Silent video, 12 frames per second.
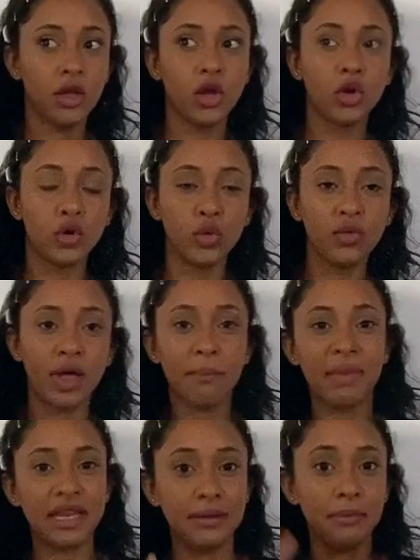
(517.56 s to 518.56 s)
grow that
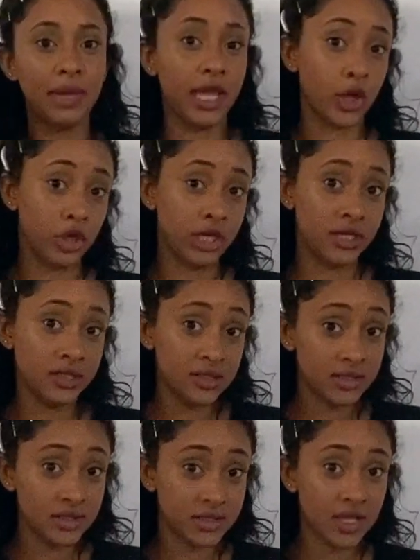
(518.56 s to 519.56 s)
many
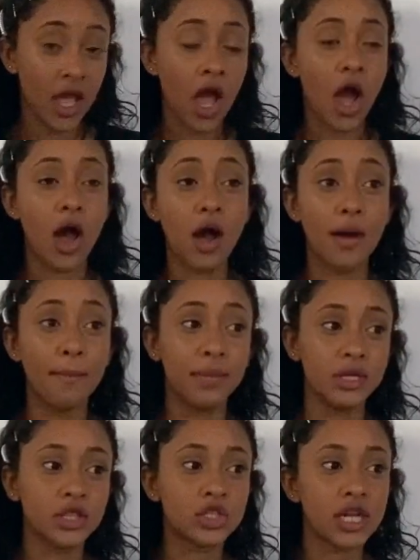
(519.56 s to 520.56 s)
berries,
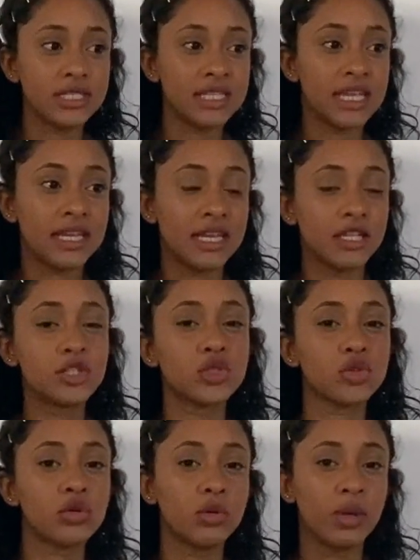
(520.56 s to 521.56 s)
but try to get like
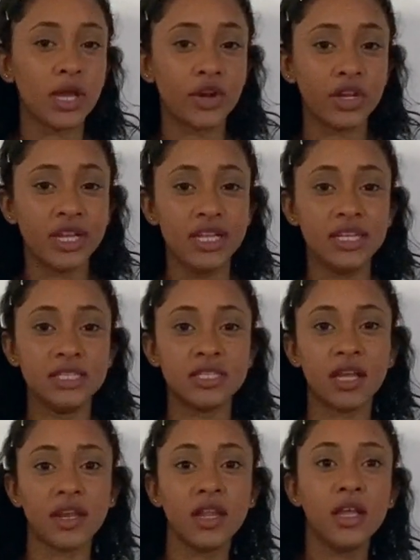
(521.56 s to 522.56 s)
strawberries
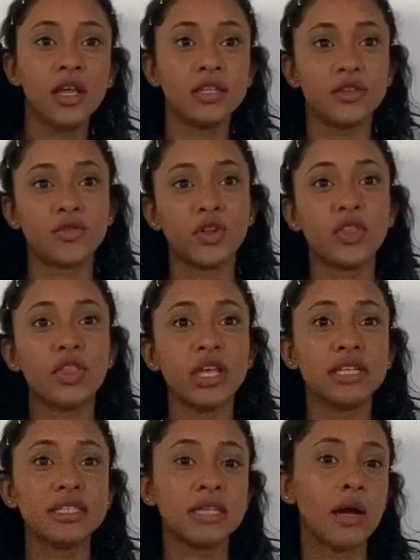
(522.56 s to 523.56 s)
and different
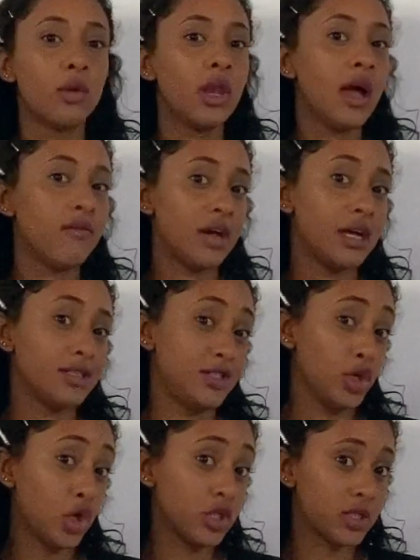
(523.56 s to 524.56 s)
things that will have
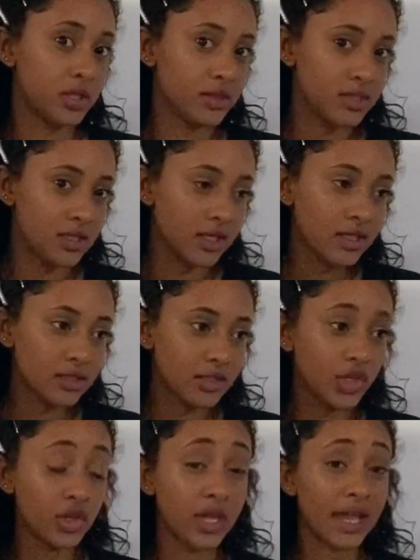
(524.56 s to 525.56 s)
antioxidants in it. So you
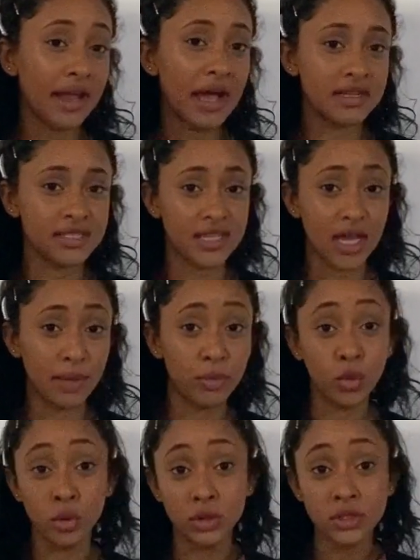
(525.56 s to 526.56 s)
could get acai
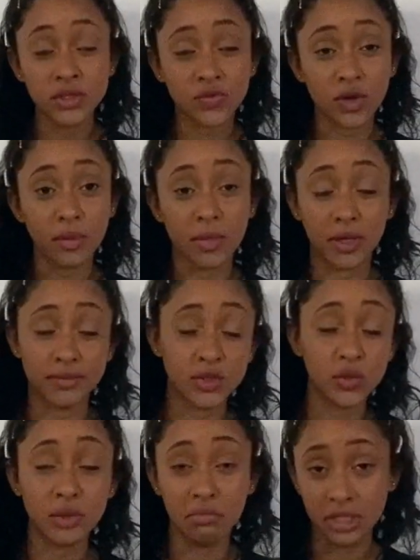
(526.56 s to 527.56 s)
bowls from
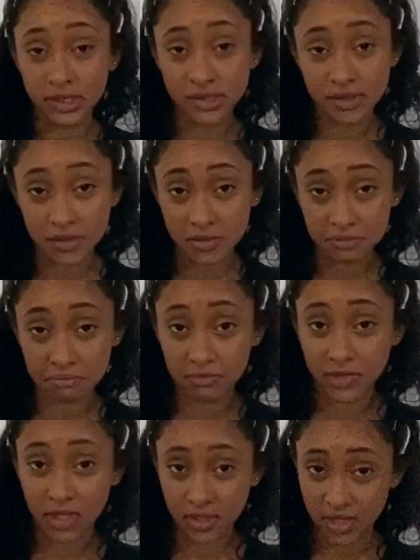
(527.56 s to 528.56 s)
Sweet Beet.
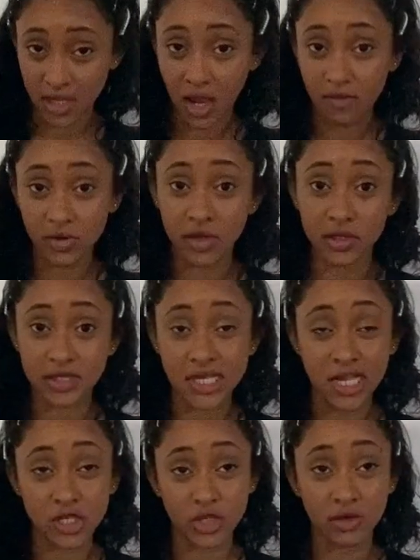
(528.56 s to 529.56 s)
They have a good
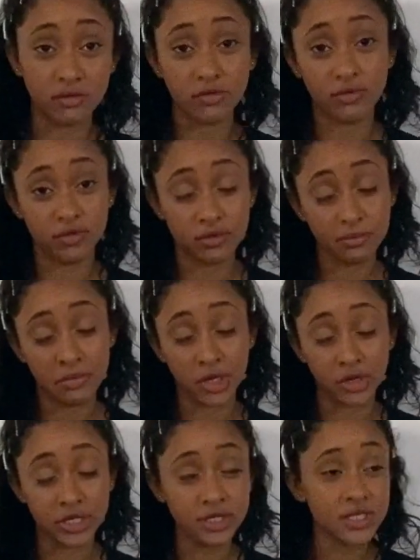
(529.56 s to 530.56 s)
selection of
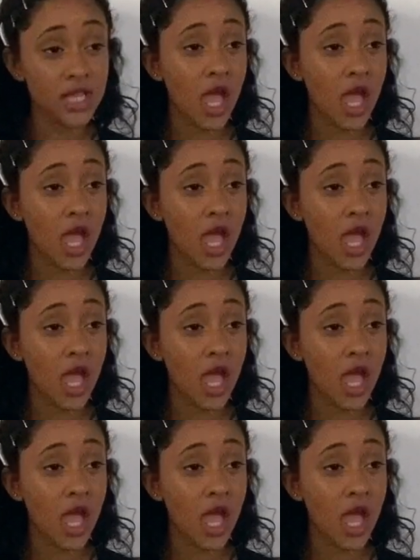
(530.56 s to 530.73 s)
berries.